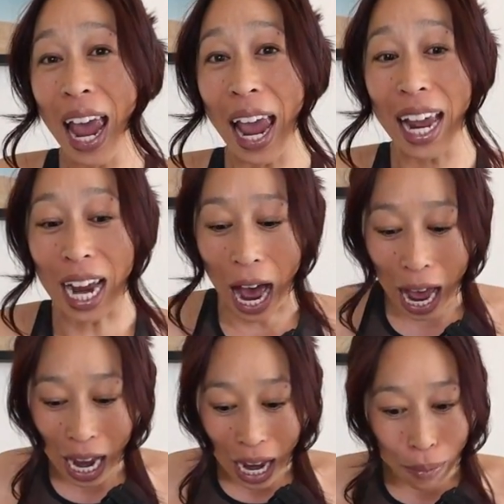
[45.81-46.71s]
and
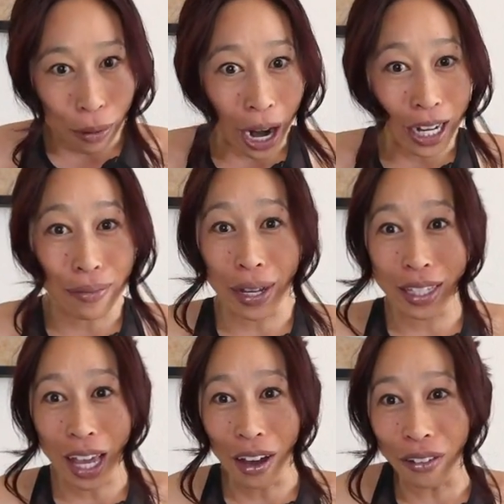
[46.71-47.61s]
I am pregnant
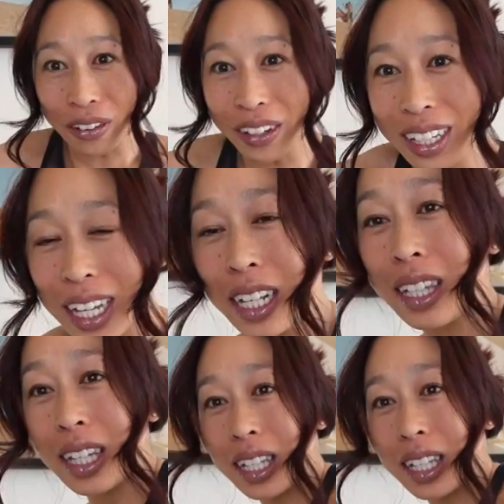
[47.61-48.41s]
myself. Can you see